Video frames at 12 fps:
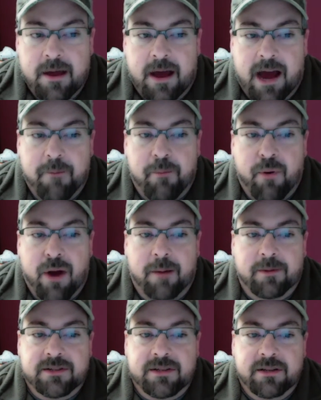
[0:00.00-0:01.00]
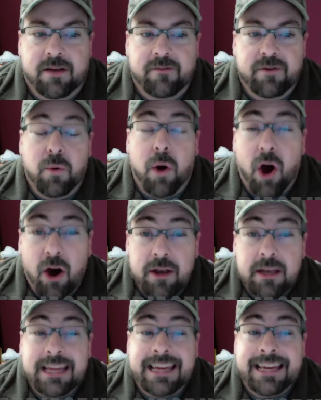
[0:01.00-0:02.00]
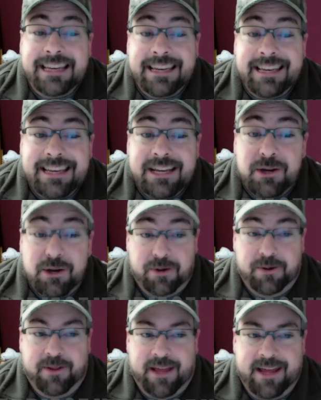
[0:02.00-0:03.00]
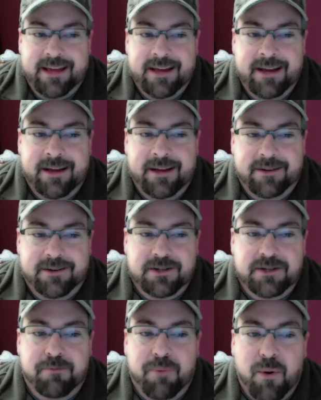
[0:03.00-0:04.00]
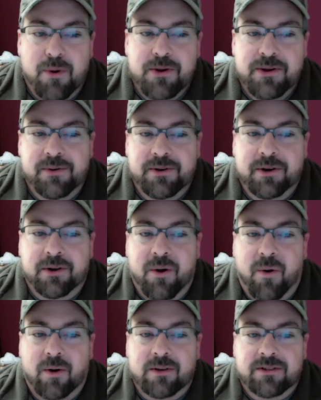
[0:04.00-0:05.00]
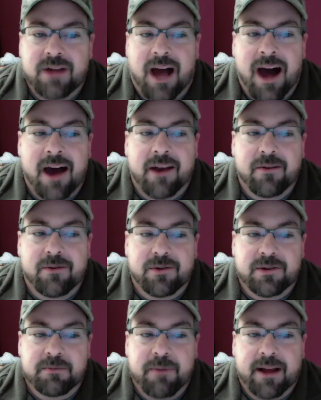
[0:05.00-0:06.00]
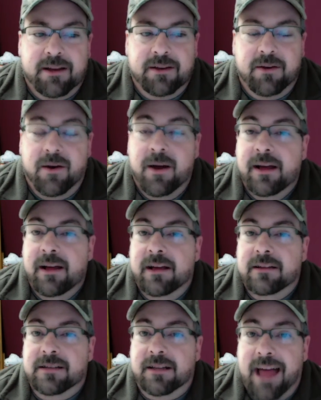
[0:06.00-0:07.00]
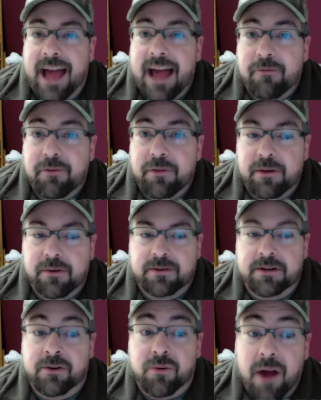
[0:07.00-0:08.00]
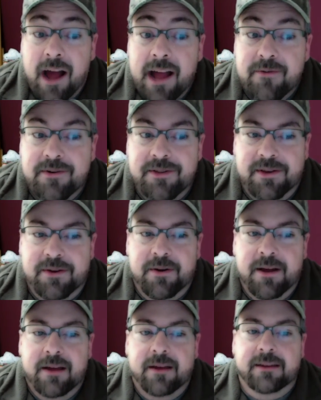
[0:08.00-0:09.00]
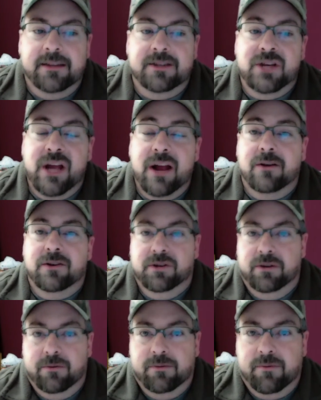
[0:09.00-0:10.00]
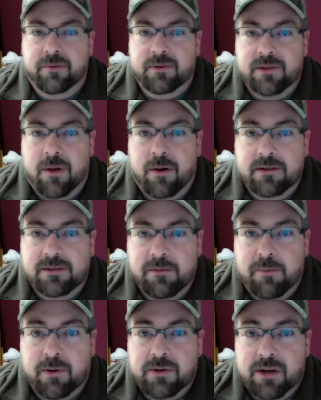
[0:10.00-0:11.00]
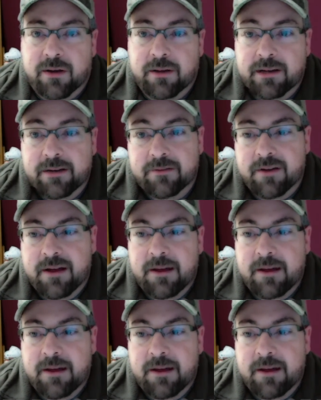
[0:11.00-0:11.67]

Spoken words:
I promise to love you unconditionally, to support you in your goals, to honor and respect you, to laugh with you, to cry with you, and to cherish you for as long as we both shall live.